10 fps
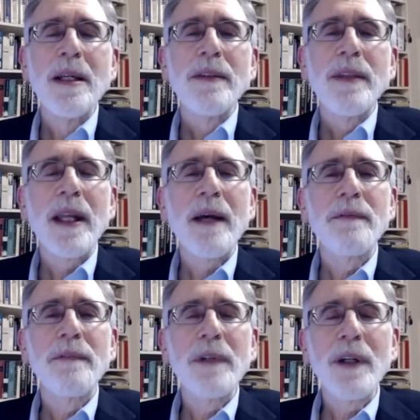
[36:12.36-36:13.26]
that have
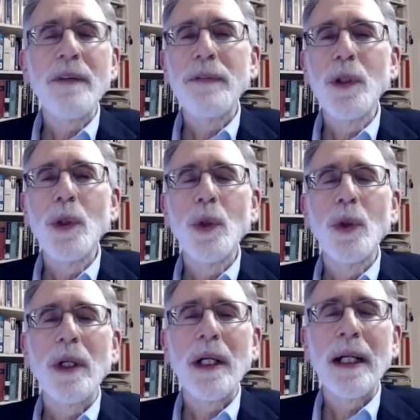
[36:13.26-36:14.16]
very
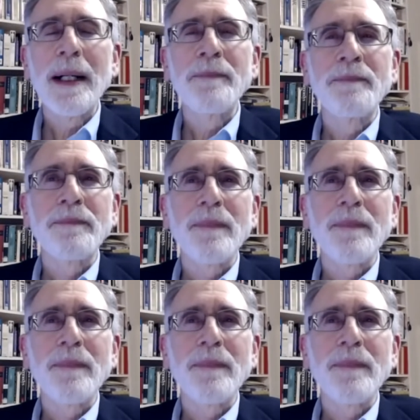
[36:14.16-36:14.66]
few, um,